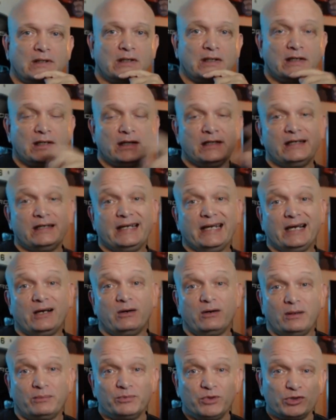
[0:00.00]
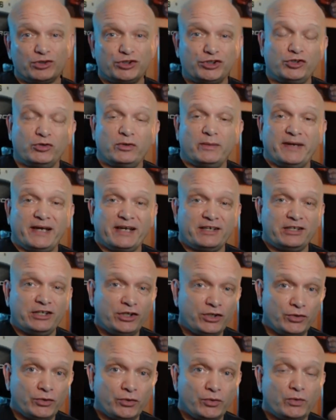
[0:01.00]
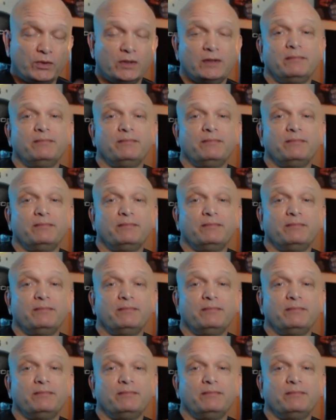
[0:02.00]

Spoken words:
Now, I'm not sure about you,